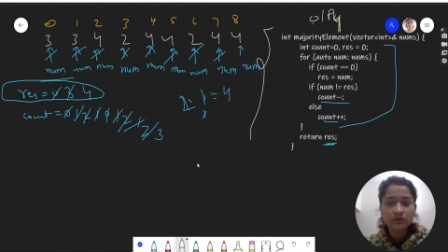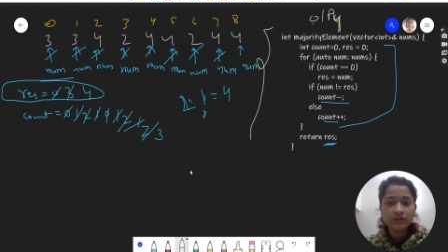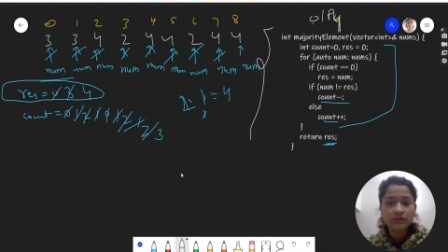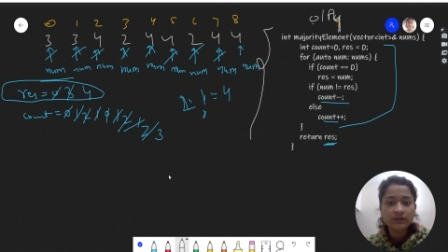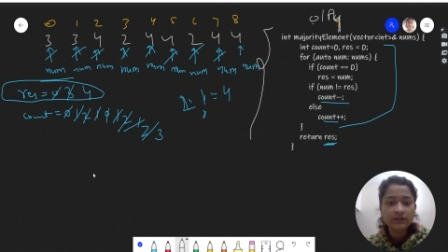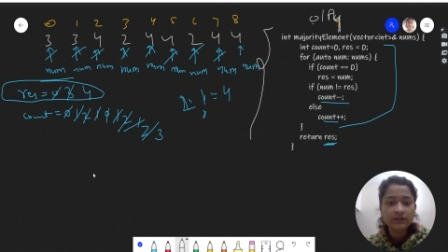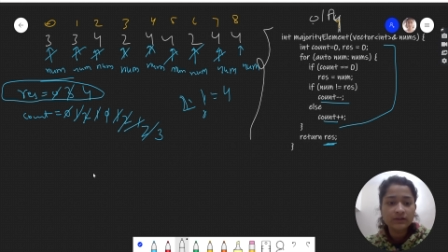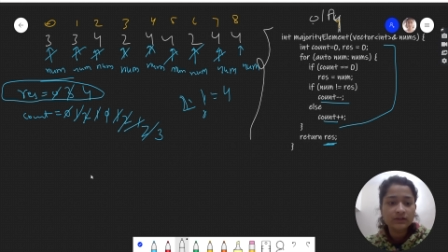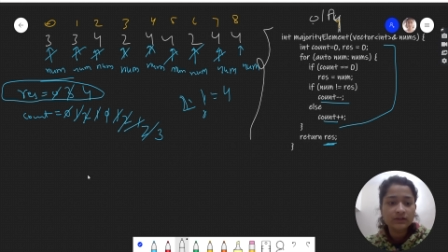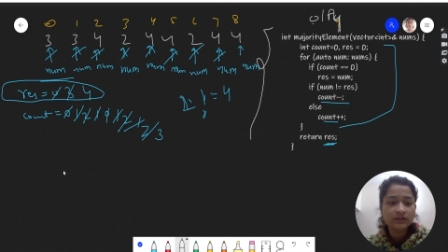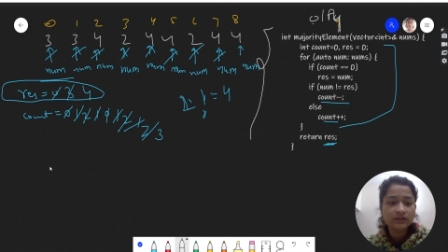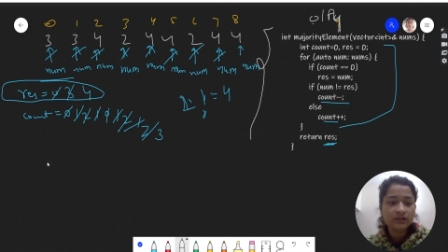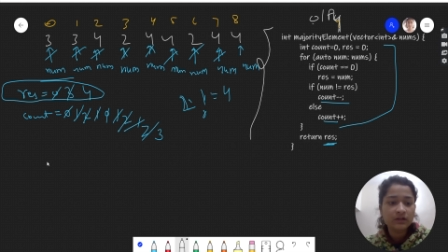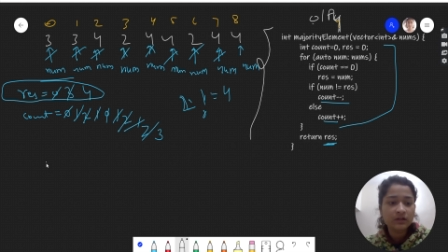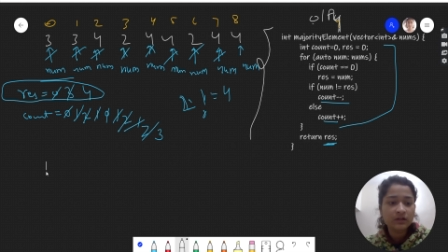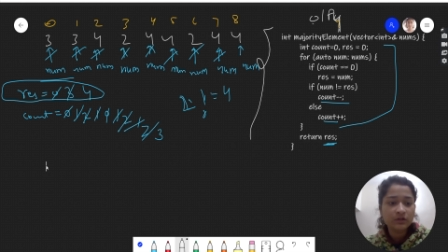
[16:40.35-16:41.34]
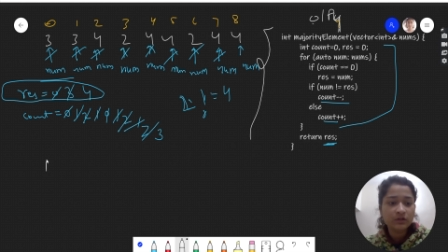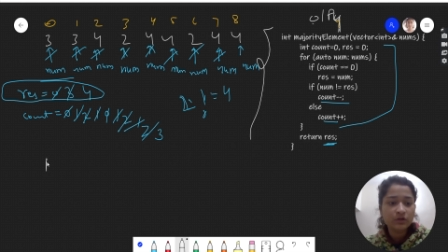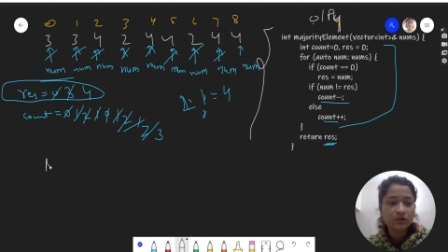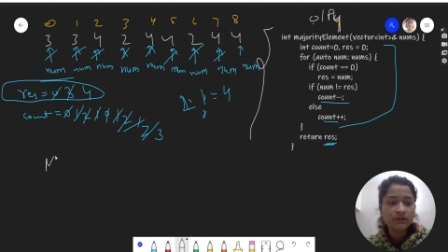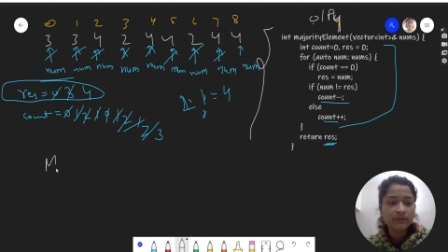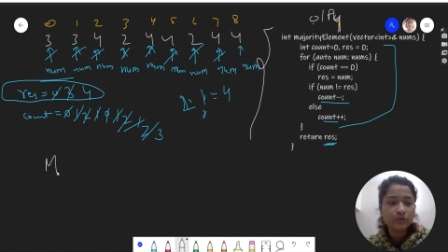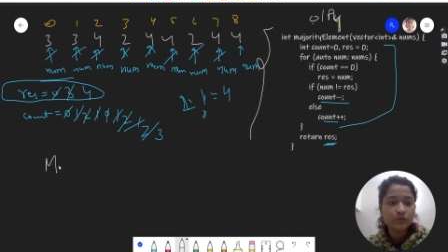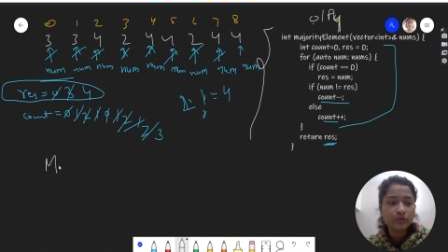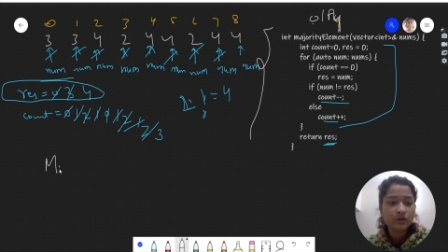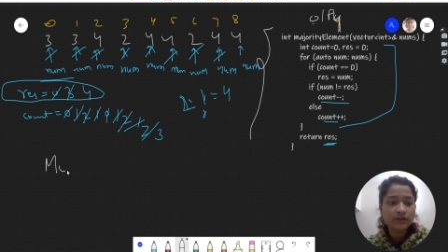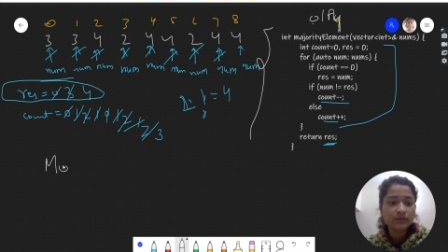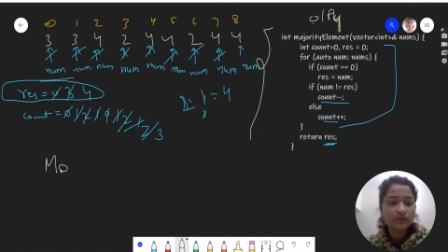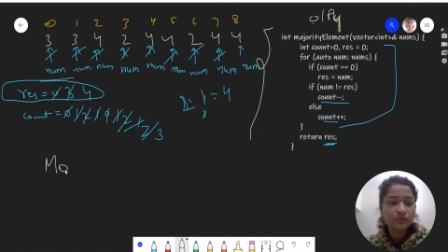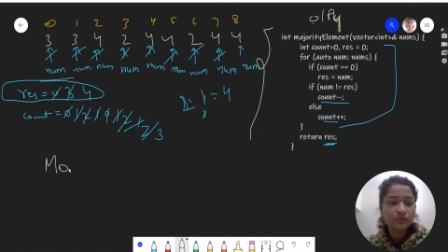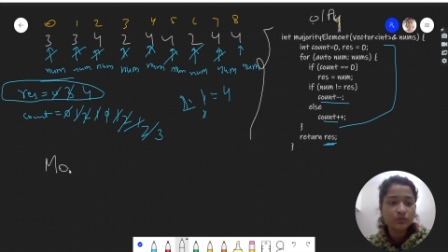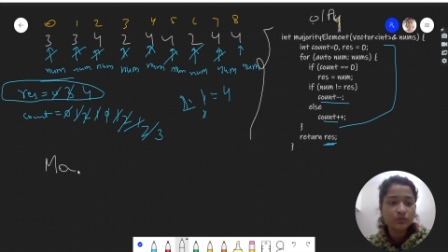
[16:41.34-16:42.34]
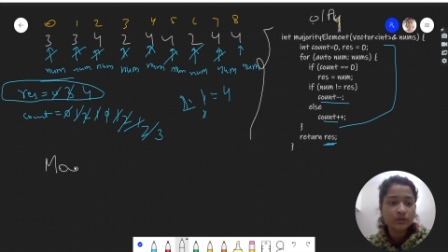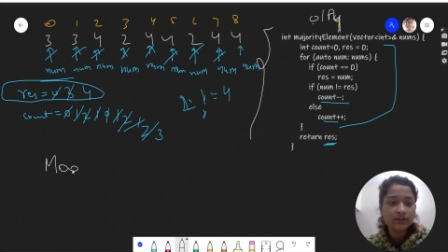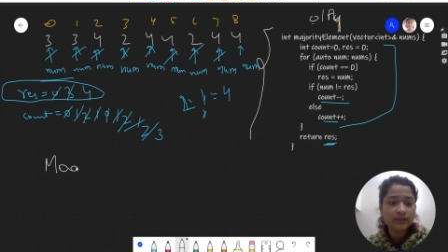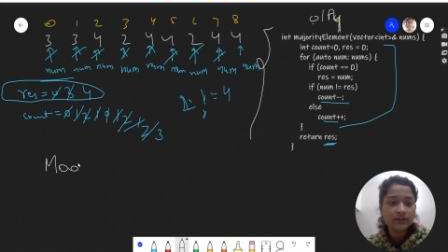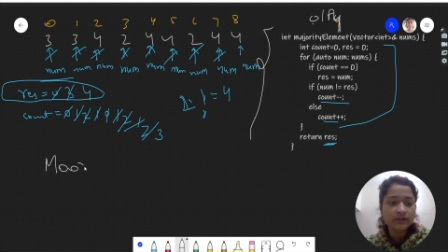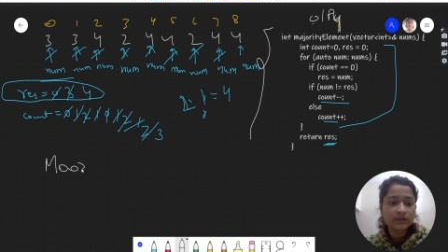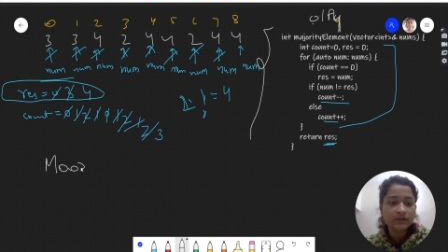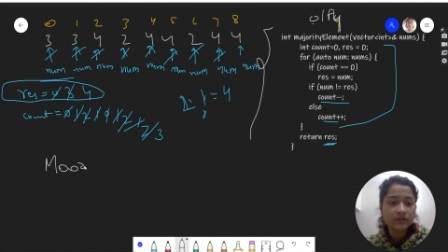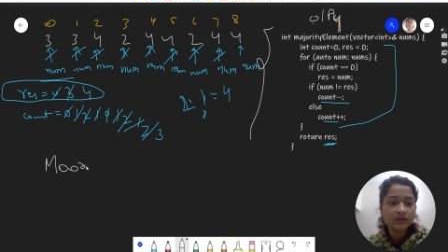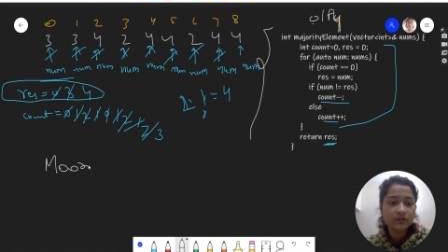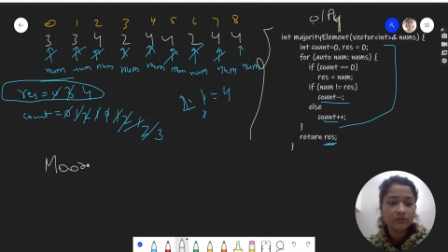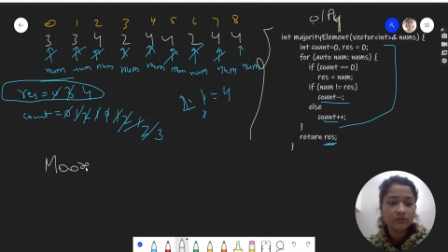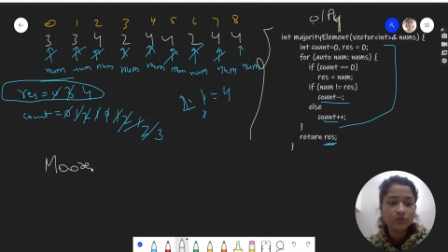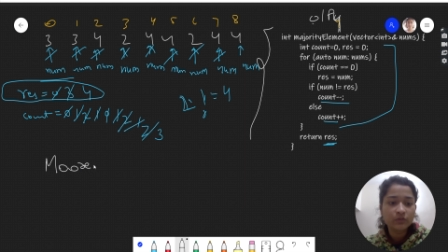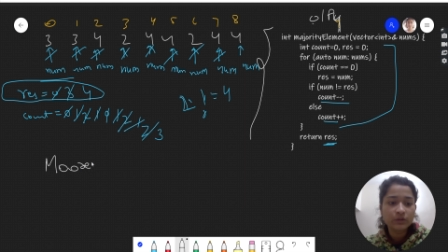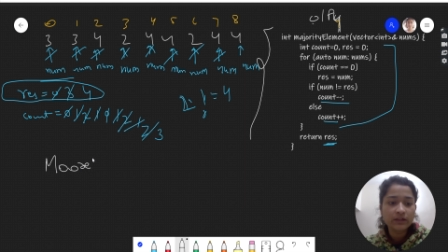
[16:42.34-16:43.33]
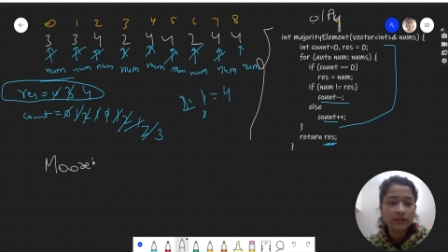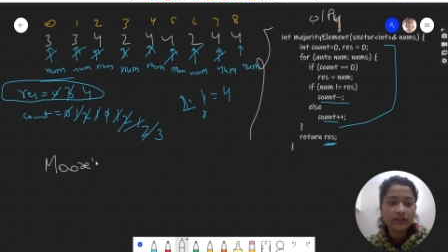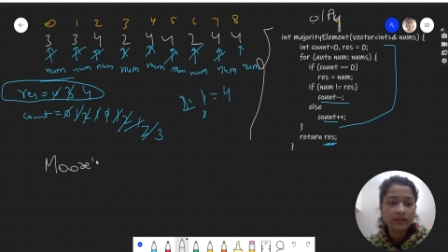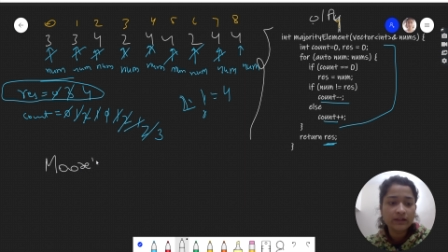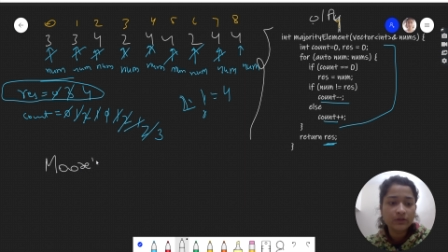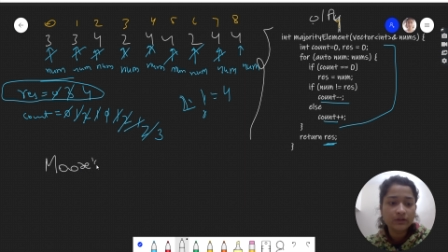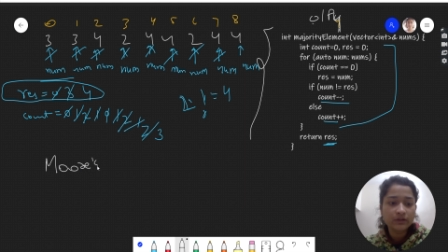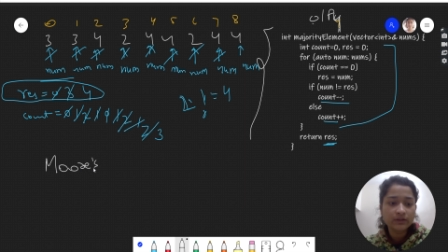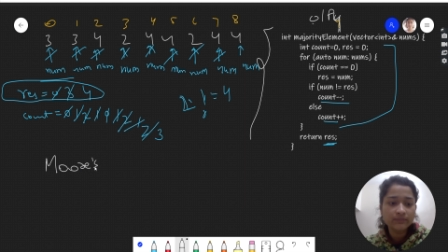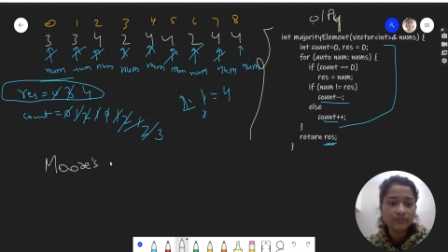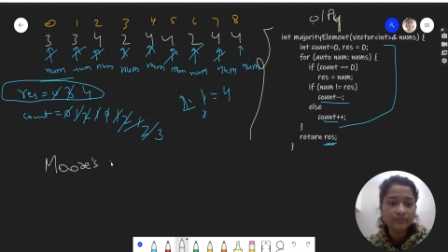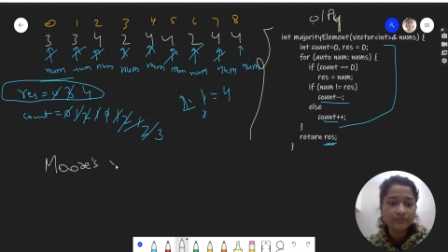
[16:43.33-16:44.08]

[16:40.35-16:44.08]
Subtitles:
This is a concept called as Moore's voting algorithm.